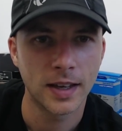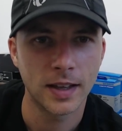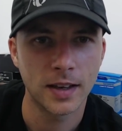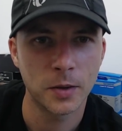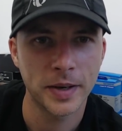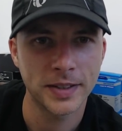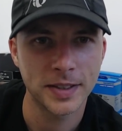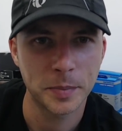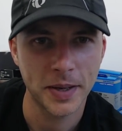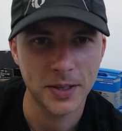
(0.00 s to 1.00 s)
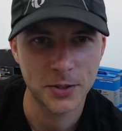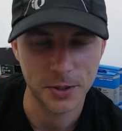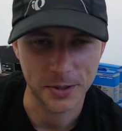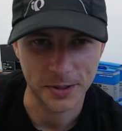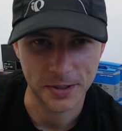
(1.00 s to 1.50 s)
Hello, my dear
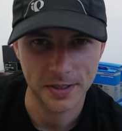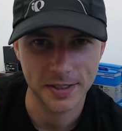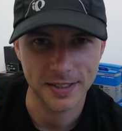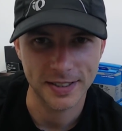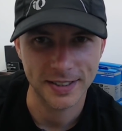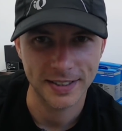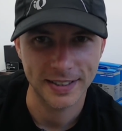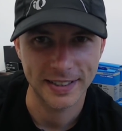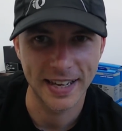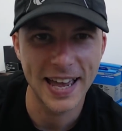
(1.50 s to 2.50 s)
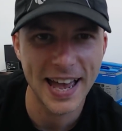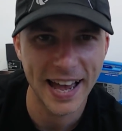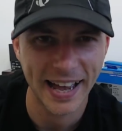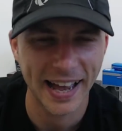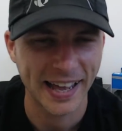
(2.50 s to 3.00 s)
patrons.
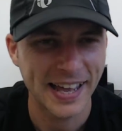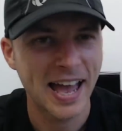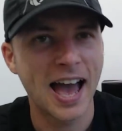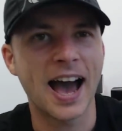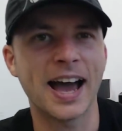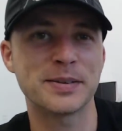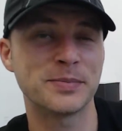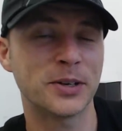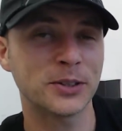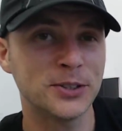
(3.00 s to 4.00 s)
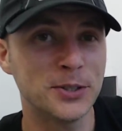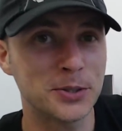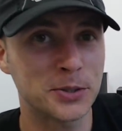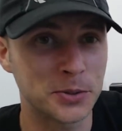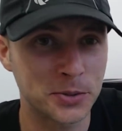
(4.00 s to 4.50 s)
I am not
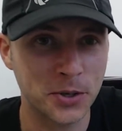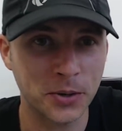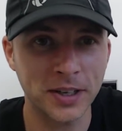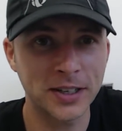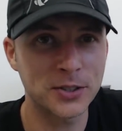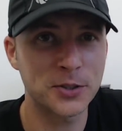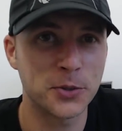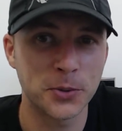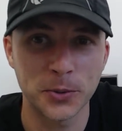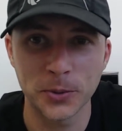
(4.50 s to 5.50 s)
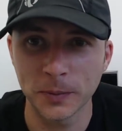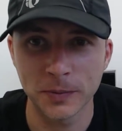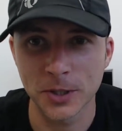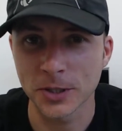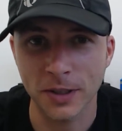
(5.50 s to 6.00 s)
used to talking to
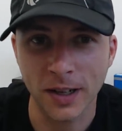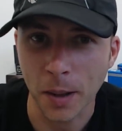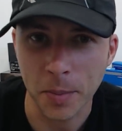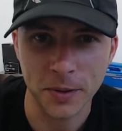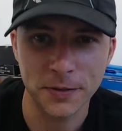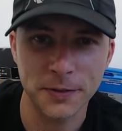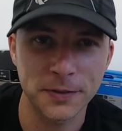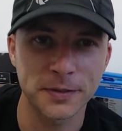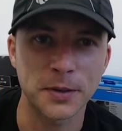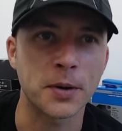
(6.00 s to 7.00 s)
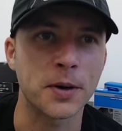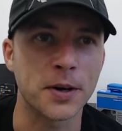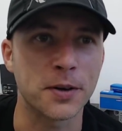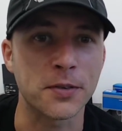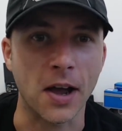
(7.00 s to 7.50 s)
just a couple
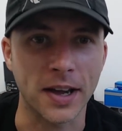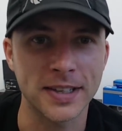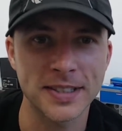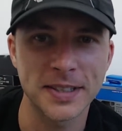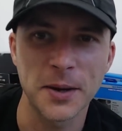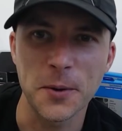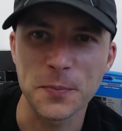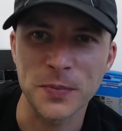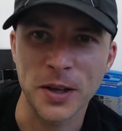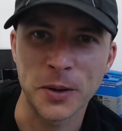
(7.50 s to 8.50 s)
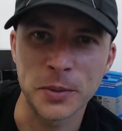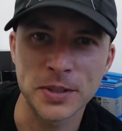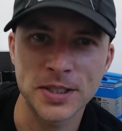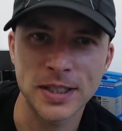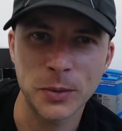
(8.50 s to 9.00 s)
of guys.
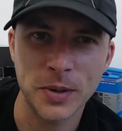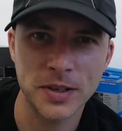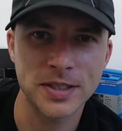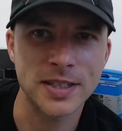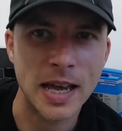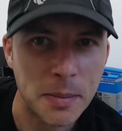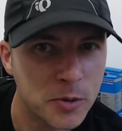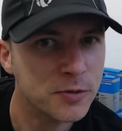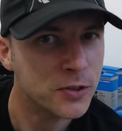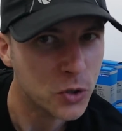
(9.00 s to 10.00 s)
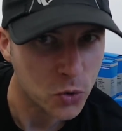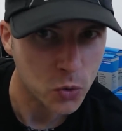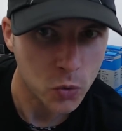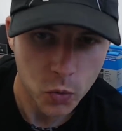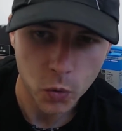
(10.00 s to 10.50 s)
We'll see whether some of
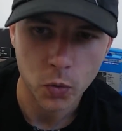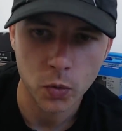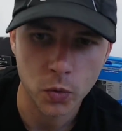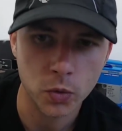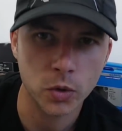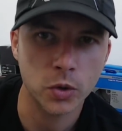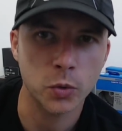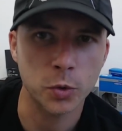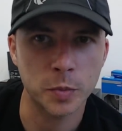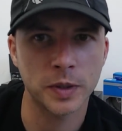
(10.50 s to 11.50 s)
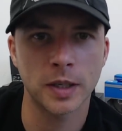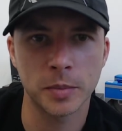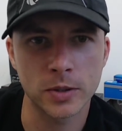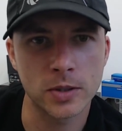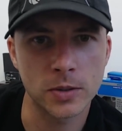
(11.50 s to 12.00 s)
you would be
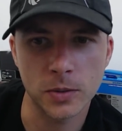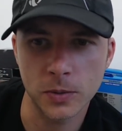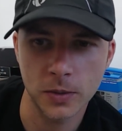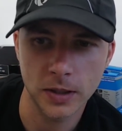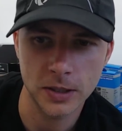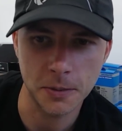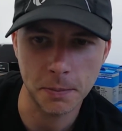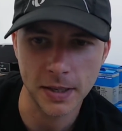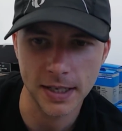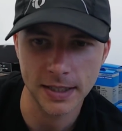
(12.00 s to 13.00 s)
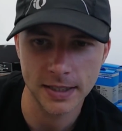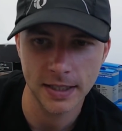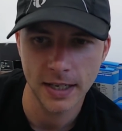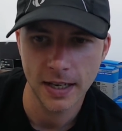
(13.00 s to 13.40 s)
able to meet